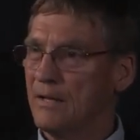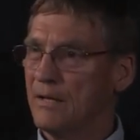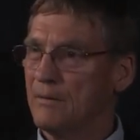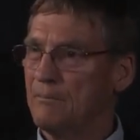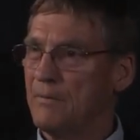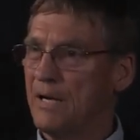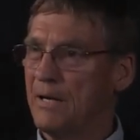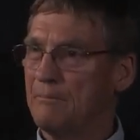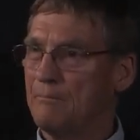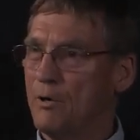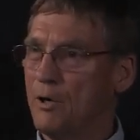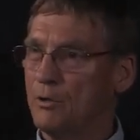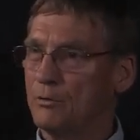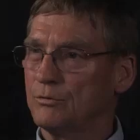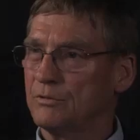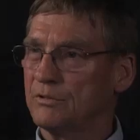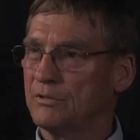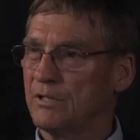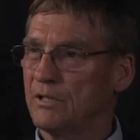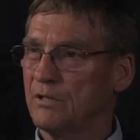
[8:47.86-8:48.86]
uh, by
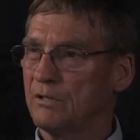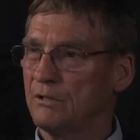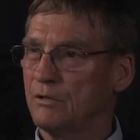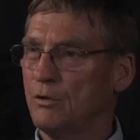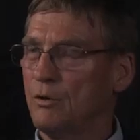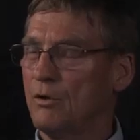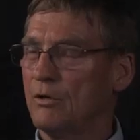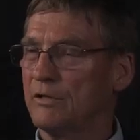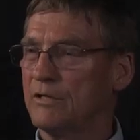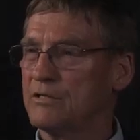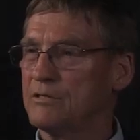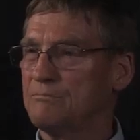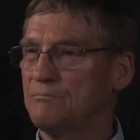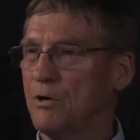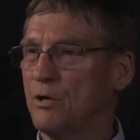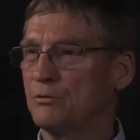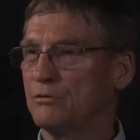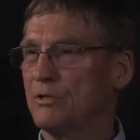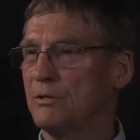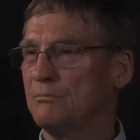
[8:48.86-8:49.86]
boat, longest
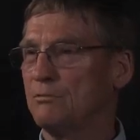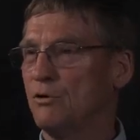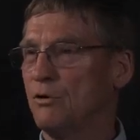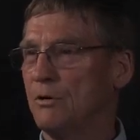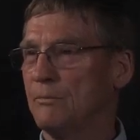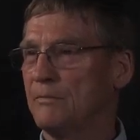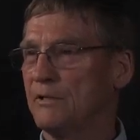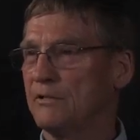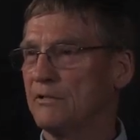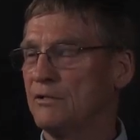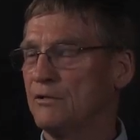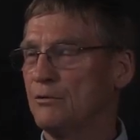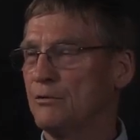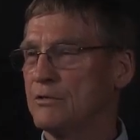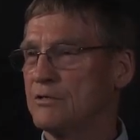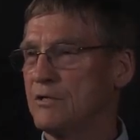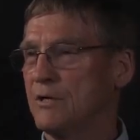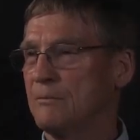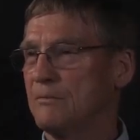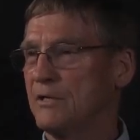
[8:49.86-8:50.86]
boat deployment in U
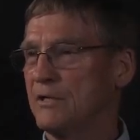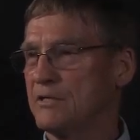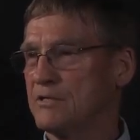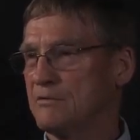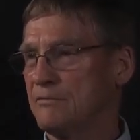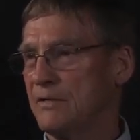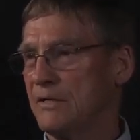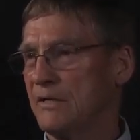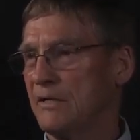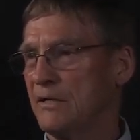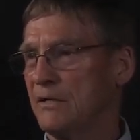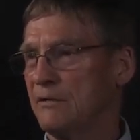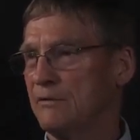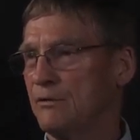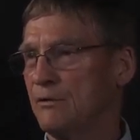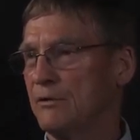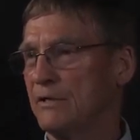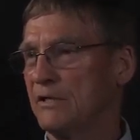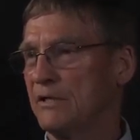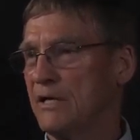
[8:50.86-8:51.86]
S Army history,
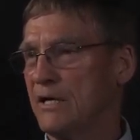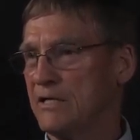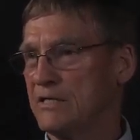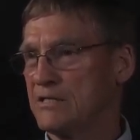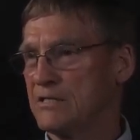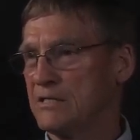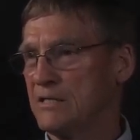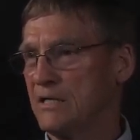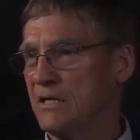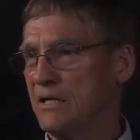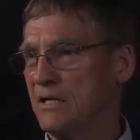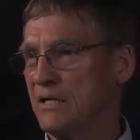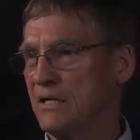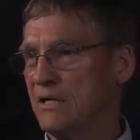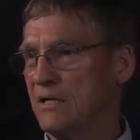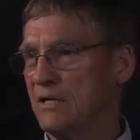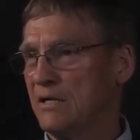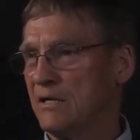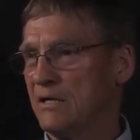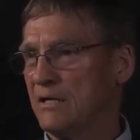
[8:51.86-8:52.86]
thirty days.
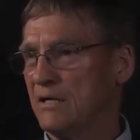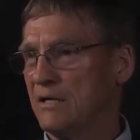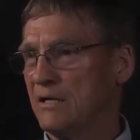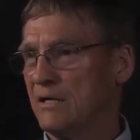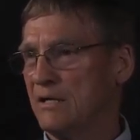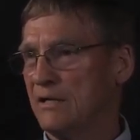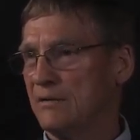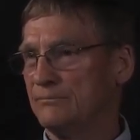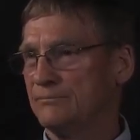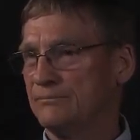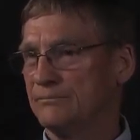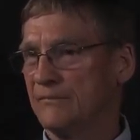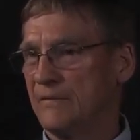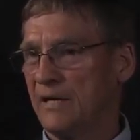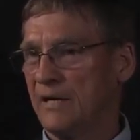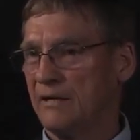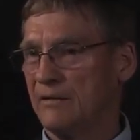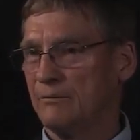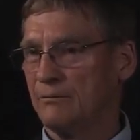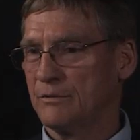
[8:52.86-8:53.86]
Um,
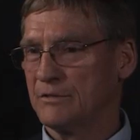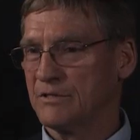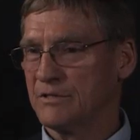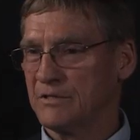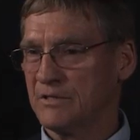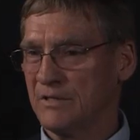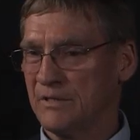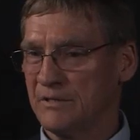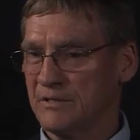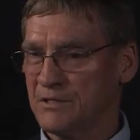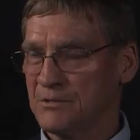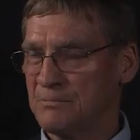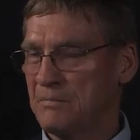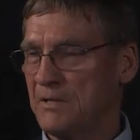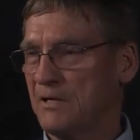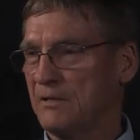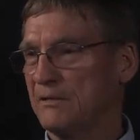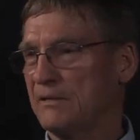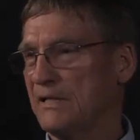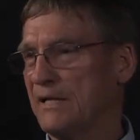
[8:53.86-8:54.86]
I was uh,
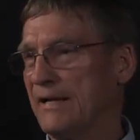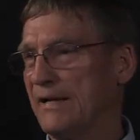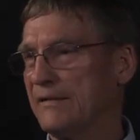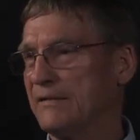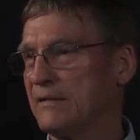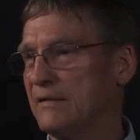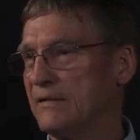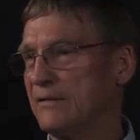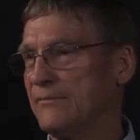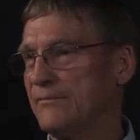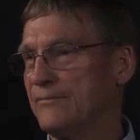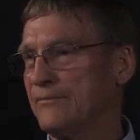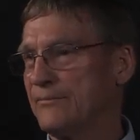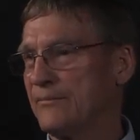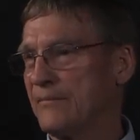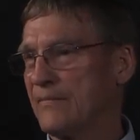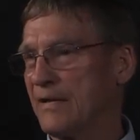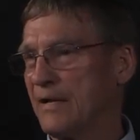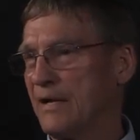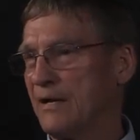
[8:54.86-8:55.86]
spared that.
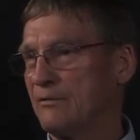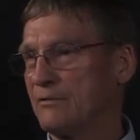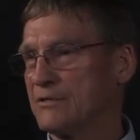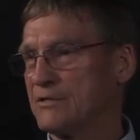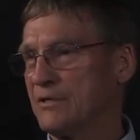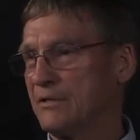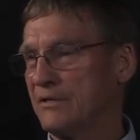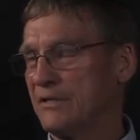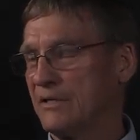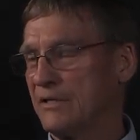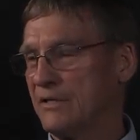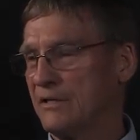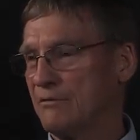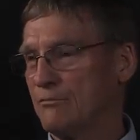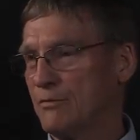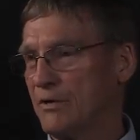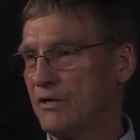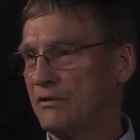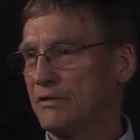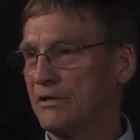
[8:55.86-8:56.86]
I was on the
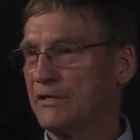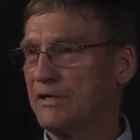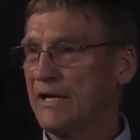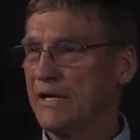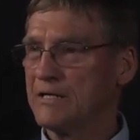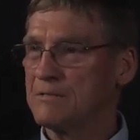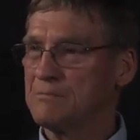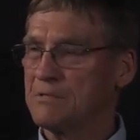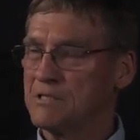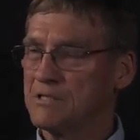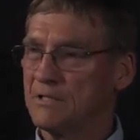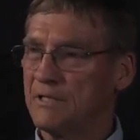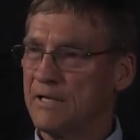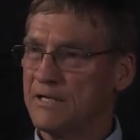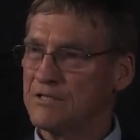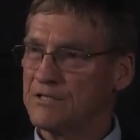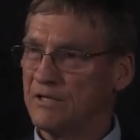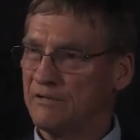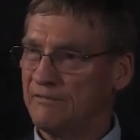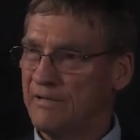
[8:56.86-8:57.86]
rear detachment
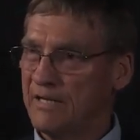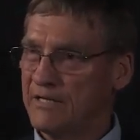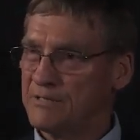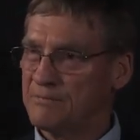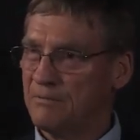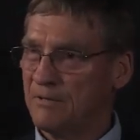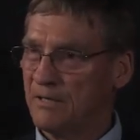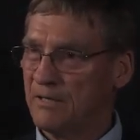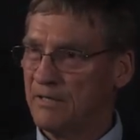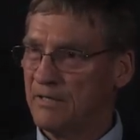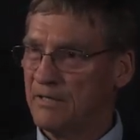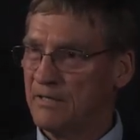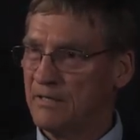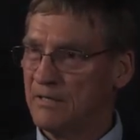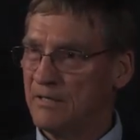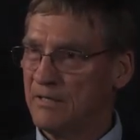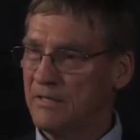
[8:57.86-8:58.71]
slash advance party.